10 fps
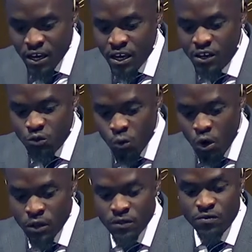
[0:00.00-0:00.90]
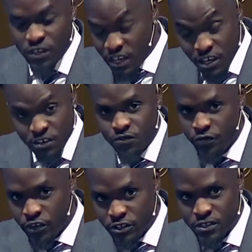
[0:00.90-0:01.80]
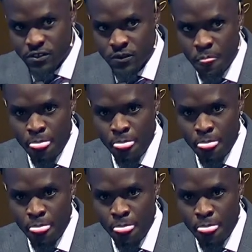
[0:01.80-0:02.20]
is what these verses